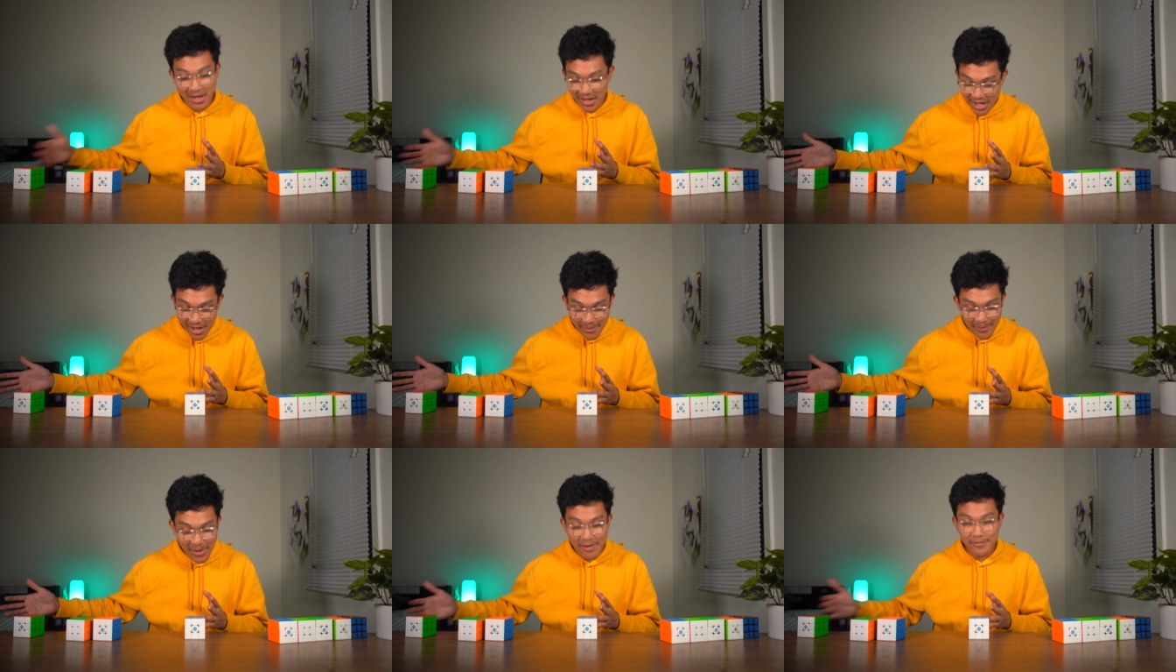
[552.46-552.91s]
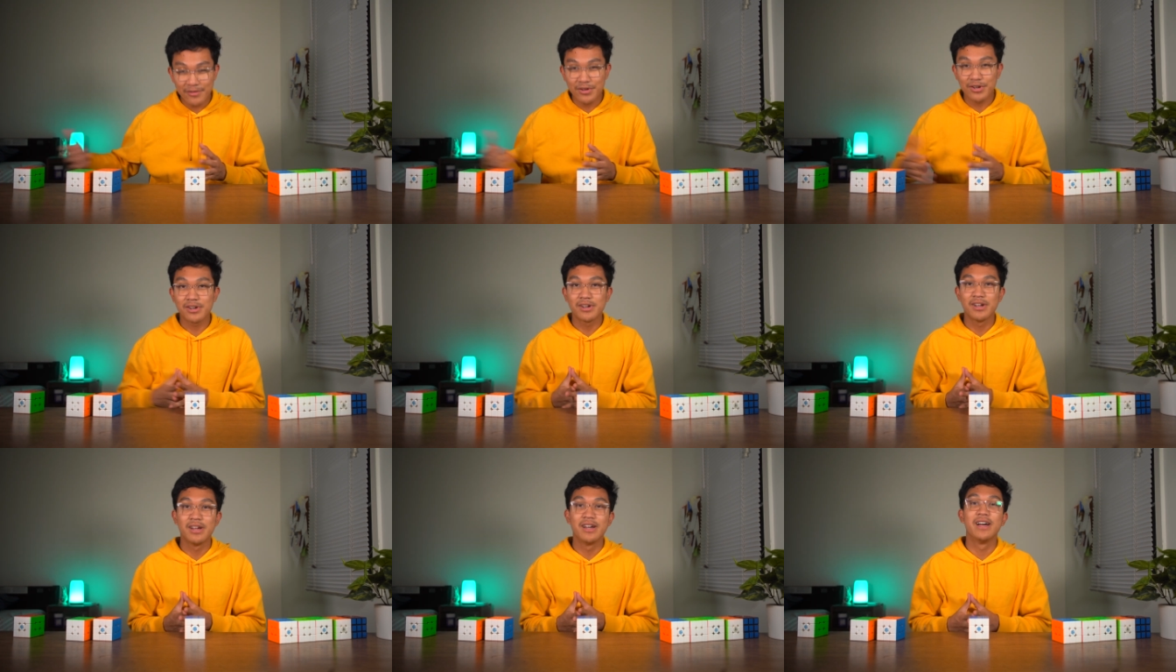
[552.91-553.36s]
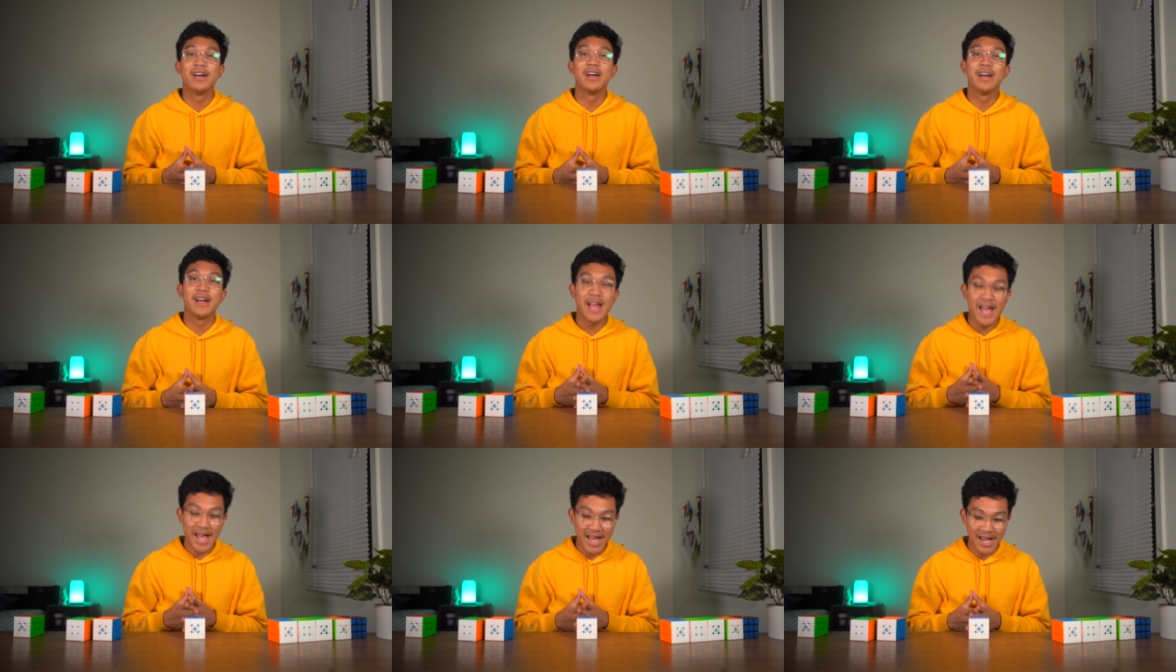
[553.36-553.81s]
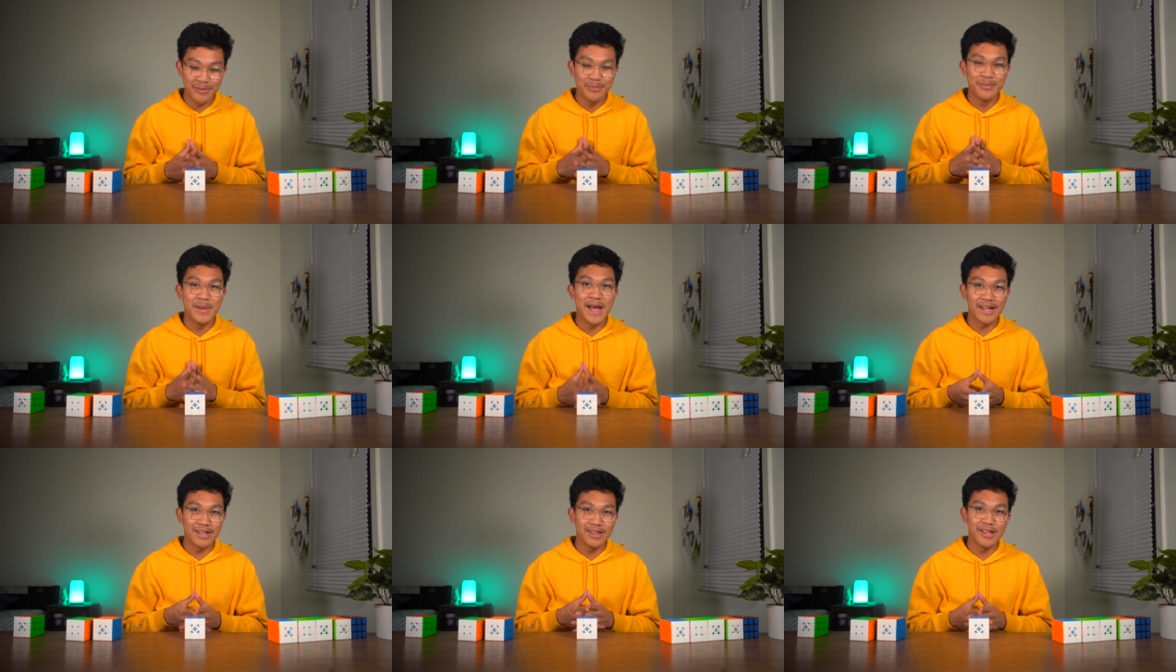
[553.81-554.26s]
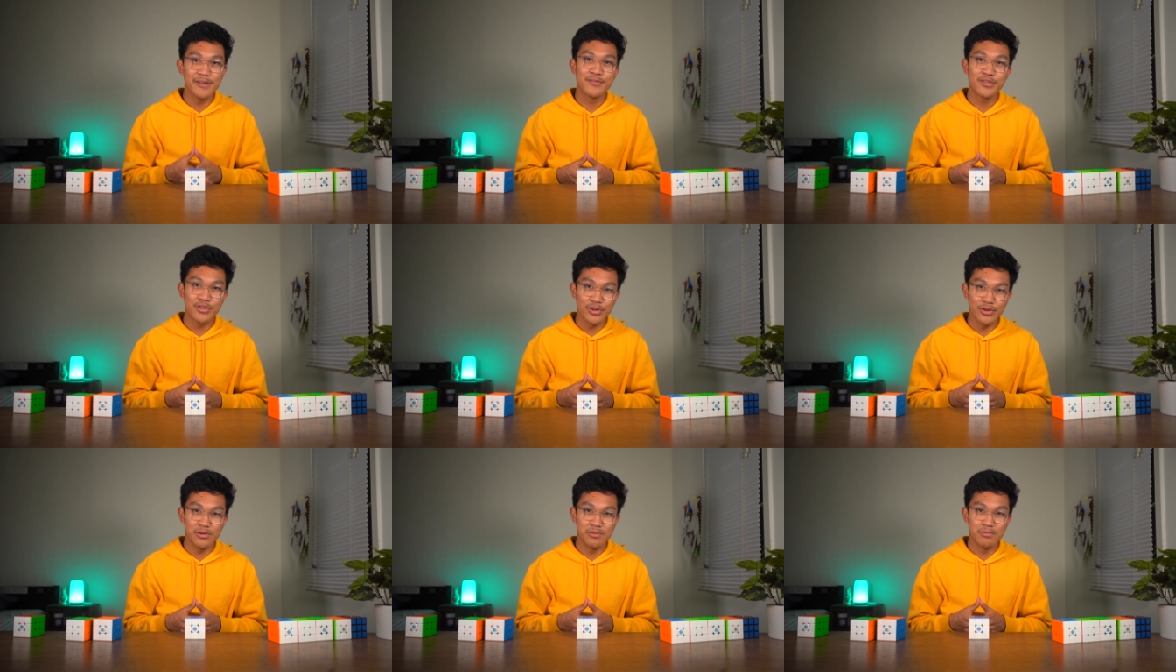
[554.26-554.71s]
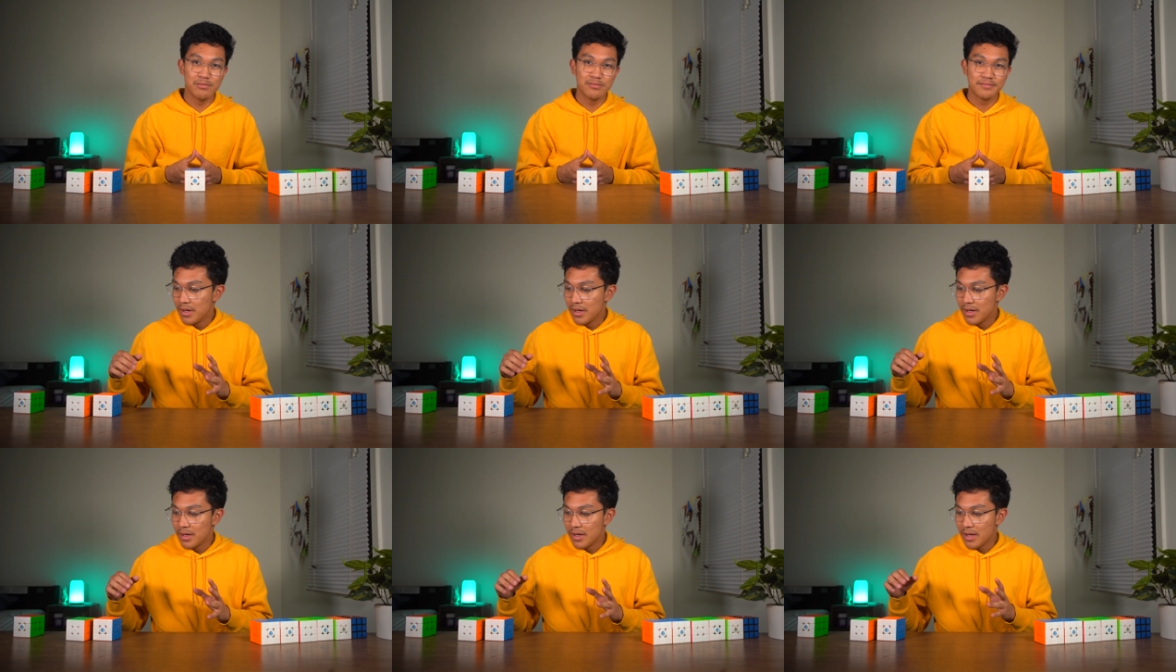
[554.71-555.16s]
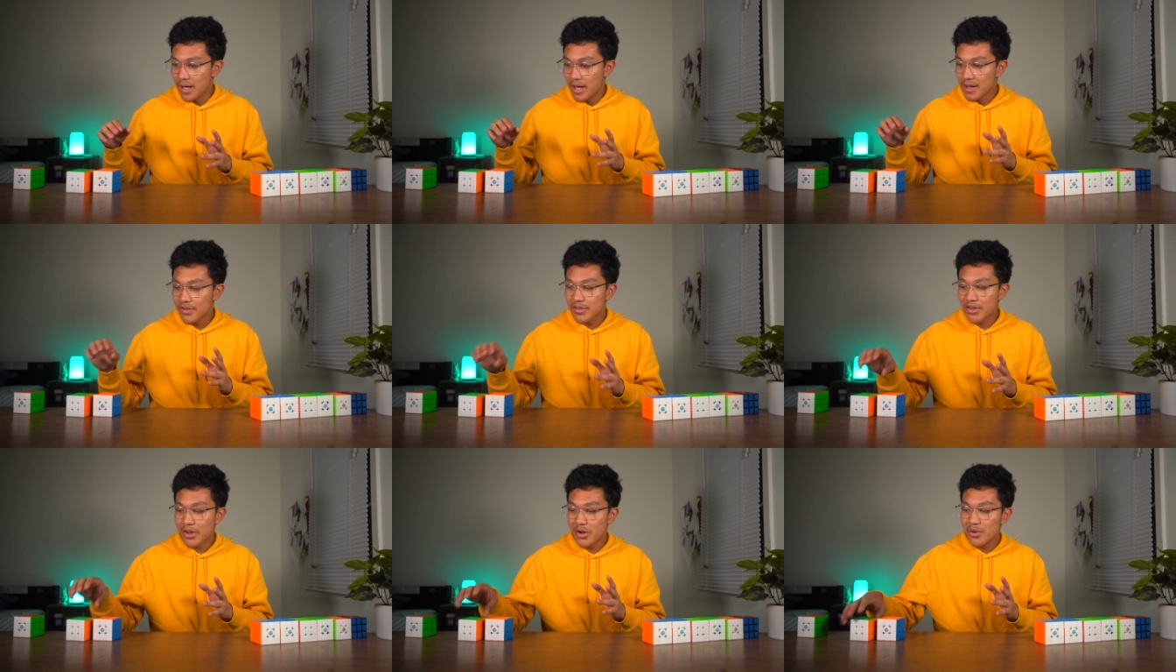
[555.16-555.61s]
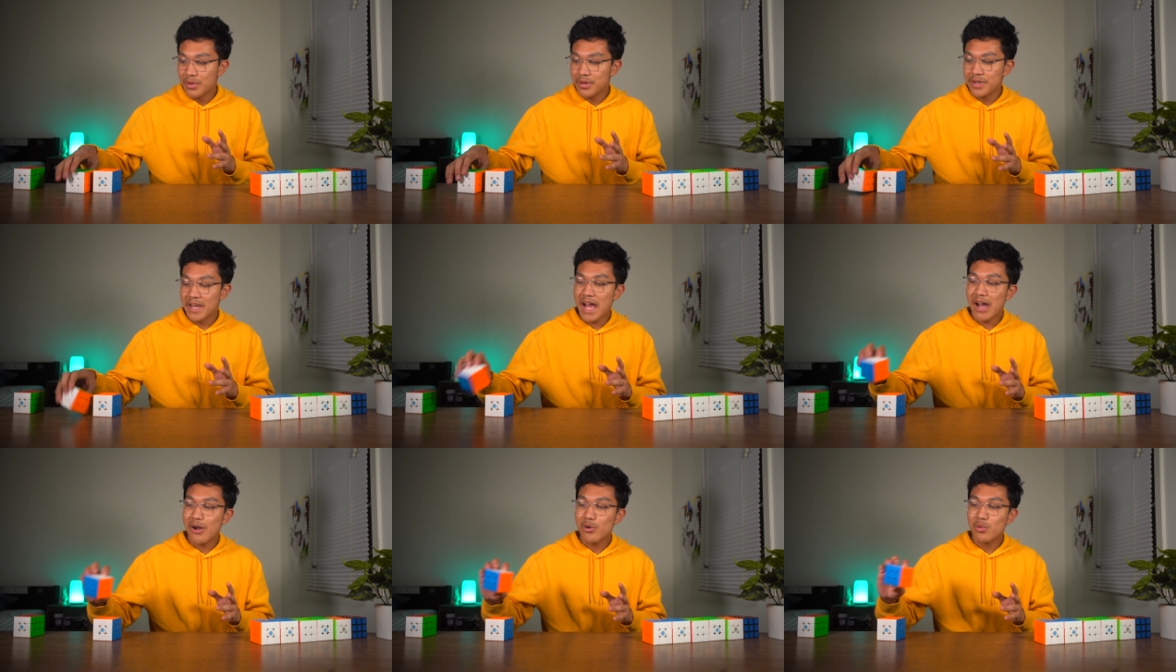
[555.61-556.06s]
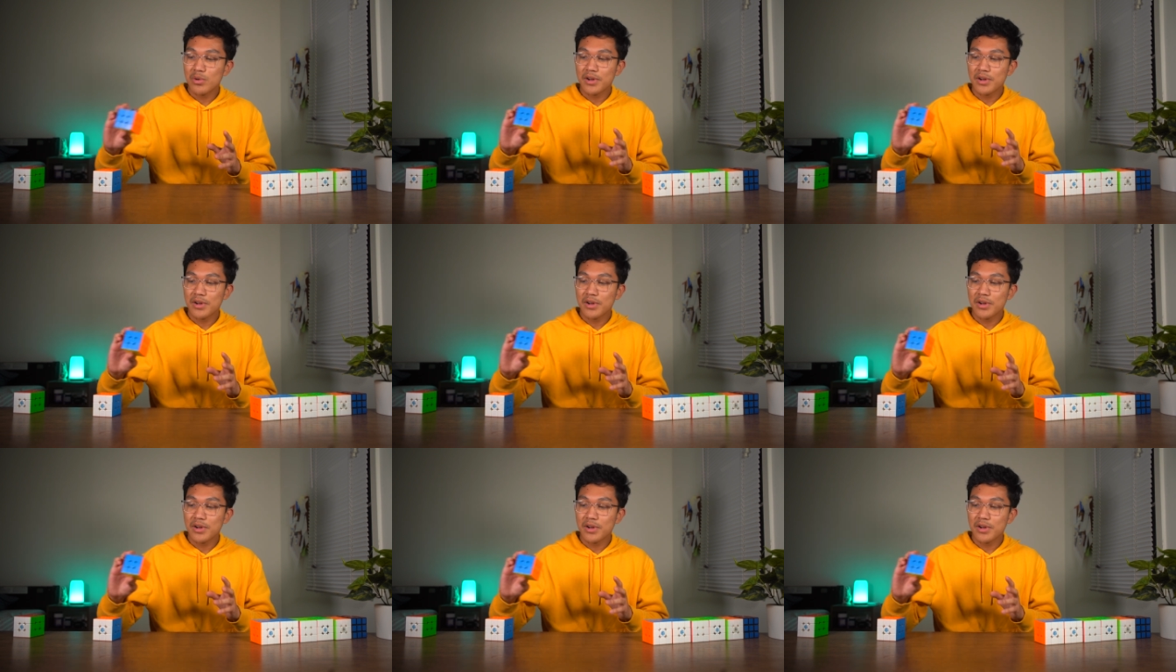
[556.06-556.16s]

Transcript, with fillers: that came after had maglev too. And so now